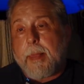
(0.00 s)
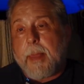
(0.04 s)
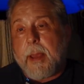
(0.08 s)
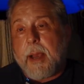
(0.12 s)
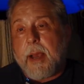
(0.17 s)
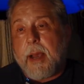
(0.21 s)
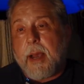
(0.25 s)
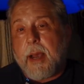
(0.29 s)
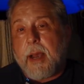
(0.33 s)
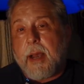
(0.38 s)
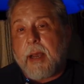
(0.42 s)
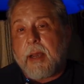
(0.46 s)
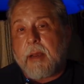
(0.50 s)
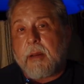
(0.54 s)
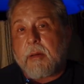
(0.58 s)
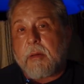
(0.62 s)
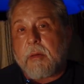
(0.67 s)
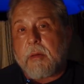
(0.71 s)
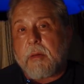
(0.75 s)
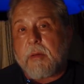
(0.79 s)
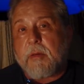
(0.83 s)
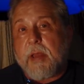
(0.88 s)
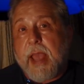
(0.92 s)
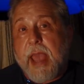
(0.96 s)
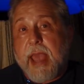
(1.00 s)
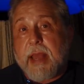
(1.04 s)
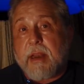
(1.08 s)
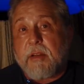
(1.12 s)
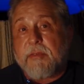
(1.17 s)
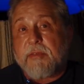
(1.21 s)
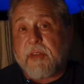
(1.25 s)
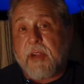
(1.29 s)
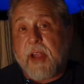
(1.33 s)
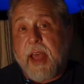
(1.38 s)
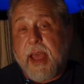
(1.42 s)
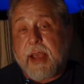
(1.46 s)
Uh,
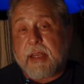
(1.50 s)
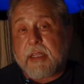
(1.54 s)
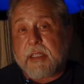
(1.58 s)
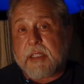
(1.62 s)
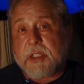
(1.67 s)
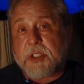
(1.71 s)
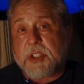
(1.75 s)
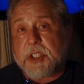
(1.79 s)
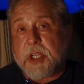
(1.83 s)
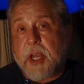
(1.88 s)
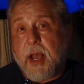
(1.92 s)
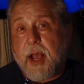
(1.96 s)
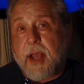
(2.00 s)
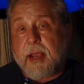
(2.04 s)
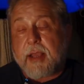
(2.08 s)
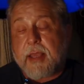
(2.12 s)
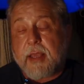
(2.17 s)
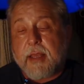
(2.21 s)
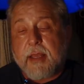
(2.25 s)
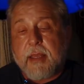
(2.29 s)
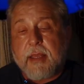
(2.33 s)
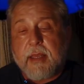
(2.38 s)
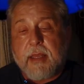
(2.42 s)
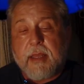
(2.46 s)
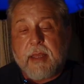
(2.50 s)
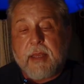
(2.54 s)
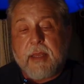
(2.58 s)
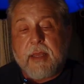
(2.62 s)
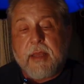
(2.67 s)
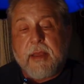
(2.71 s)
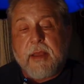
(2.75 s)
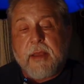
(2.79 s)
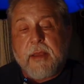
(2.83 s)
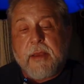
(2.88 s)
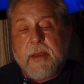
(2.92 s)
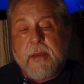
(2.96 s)
anaphylactic shock.
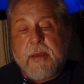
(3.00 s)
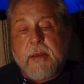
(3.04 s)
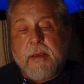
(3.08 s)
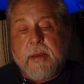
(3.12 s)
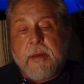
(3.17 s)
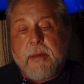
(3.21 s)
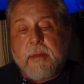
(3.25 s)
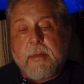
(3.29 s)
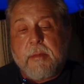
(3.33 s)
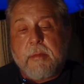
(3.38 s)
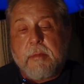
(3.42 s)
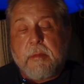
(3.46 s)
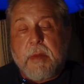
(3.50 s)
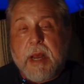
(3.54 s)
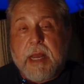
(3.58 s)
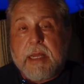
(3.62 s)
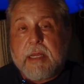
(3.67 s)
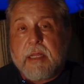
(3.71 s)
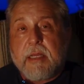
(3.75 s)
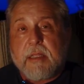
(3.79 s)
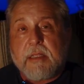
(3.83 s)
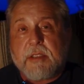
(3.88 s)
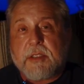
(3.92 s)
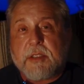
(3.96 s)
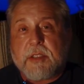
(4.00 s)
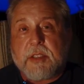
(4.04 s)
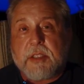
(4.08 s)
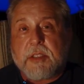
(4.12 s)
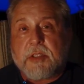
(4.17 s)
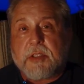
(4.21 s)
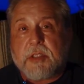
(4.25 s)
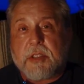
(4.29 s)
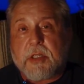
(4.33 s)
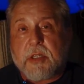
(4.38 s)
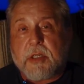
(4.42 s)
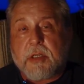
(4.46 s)
My little
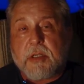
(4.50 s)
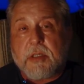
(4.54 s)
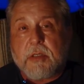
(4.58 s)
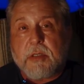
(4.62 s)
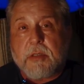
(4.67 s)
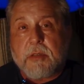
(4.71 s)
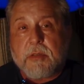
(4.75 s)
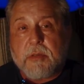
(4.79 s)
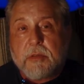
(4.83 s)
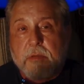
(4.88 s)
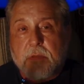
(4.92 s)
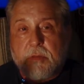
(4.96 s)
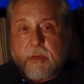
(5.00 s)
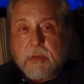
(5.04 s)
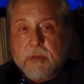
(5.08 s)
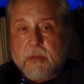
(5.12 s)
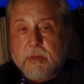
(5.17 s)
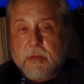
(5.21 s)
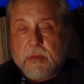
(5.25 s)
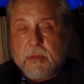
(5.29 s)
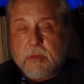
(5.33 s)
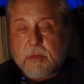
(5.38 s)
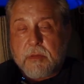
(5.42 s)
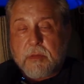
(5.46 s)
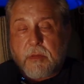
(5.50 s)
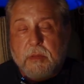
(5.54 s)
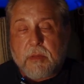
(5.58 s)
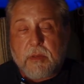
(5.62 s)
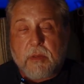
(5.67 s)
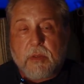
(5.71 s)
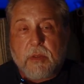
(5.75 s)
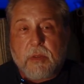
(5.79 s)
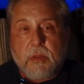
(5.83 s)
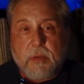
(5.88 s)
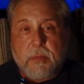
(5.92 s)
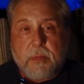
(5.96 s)
sister,
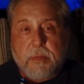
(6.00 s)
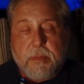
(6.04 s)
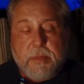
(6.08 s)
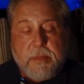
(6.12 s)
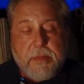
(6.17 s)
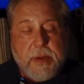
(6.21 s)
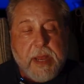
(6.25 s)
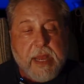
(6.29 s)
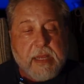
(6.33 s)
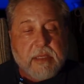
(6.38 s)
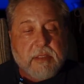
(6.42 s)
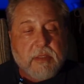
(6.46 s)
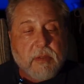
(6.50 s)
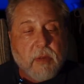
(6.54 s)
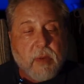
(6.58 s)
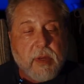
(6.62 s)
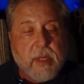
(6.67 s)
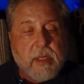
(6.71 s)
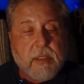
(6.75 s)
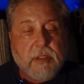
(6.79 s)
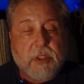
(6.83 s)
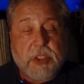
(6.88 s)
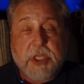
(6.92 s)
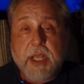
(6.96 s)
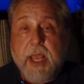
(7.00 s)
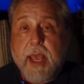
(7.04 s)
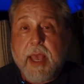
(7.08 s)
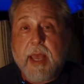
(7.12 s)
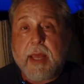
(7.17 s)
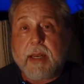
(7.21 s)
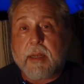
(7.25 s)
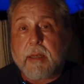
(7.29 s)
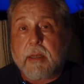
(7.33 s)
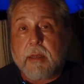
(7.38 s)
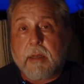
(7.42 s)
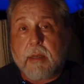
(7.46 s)
who passed away, she
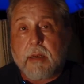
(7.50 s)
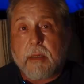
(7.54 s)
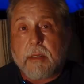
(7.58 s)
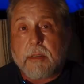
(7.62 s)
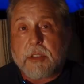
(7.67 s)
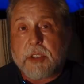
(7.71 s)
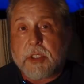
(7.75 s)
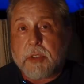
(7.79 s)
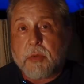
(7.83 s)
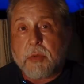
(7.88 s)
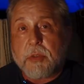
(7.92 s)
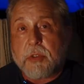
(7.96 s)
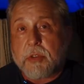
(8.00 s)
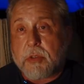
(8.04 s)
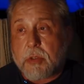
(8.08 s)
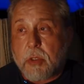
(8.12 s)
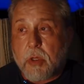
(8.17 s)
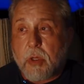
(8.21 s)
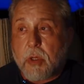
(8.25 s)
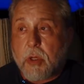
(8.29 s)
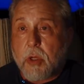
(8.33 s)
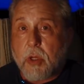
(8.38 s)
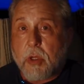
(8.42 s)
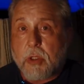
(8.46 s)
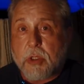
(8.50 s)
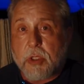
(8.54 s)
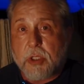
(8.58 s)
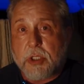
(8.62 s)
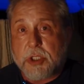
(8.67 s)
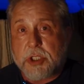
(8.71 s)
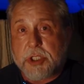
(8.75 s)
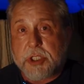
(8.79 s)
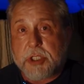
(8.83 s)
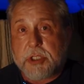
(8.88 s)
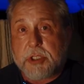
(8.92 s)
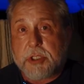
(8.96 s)
had she was
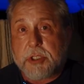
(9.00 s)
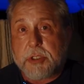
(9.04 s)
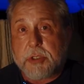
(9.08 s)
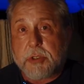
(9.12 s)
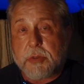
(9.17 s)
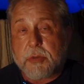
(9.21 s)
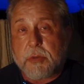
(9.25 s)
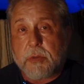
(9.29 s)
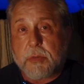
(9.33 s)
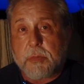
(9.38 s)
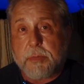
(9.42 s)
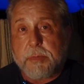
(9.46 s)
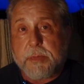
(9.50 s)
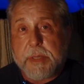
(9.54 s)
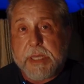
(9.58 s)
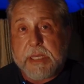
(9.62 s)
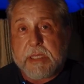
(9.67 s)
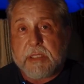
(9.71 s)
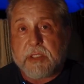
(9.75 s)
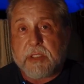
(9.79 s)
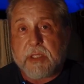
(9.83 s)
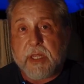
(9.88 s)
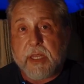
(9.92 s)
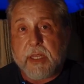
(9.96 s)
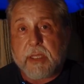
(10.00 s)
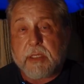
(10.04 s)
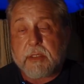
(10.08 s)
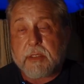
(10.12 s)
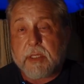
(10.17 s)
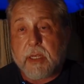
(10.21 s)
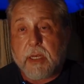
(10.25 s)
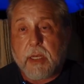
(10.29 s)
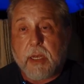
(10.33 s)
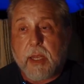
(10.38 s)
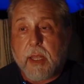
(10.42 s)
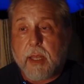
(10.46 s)
allergic to bee
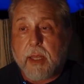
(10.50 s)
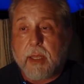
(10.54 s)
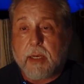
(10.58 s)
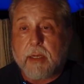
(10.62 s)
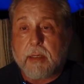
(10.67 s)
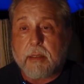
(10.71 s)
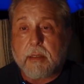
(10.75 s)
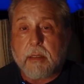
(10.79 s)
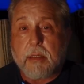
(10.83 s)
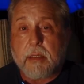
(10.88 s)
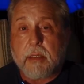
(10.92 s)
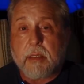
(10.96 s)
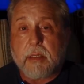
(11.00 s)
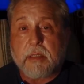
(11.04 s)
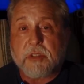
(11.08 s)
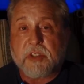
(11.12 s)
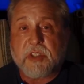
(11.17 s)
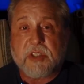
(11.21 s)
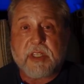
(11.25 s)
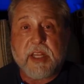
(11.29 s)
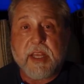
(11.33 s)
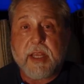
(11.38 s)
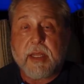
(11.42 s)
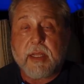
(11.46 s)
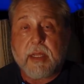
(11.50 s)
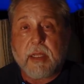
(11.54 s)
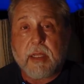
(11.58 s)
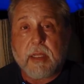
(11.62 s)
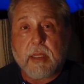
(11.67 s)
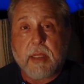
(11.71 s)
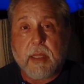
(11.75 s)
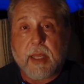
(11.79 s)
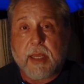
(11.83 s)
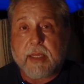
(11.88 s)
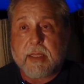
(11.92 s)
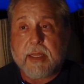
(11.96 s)
stings, and and a sting
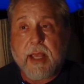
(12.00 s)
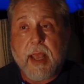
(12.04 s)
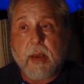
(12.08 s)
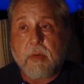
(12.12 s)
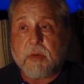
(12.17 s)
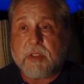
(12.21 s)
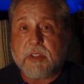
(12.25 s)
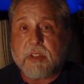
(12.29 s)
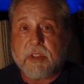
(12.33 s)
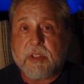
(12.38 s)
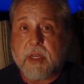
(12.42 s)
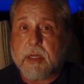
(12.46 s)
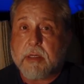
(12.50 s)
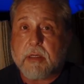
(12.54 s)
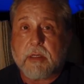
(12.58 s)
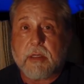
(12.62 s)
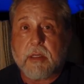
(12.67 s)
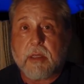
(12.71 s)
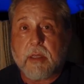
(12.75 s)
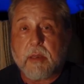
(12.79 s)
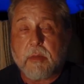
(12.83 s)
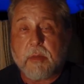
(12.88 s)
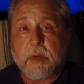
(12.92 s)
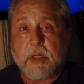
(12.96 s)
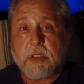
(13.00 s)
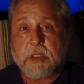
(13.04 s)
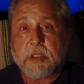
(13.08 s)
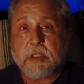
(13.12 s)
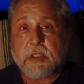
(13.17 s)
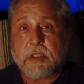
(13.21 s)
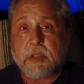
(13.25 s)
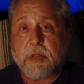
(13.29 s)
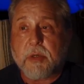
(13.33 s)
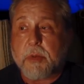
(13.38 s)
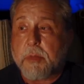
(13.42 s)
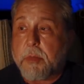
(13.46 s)
like that would send her to the
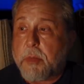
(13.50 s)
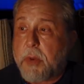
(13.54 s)
emergency room.